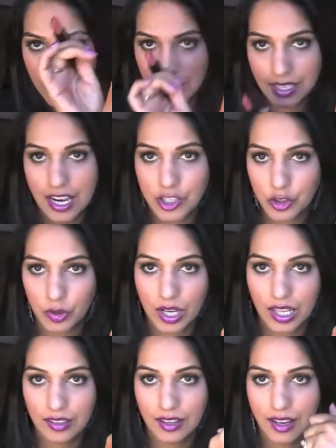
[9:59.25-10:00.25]
Natural
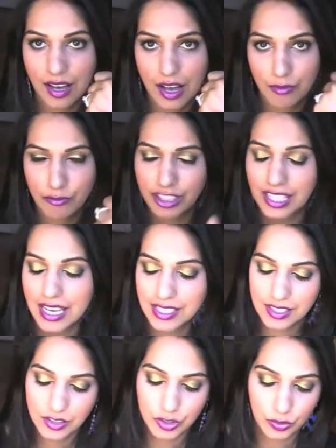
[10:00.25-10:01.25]
colour, really
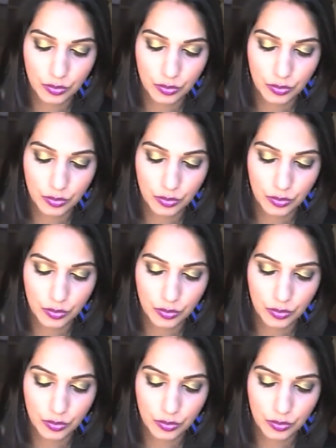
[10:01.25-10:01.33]
easy to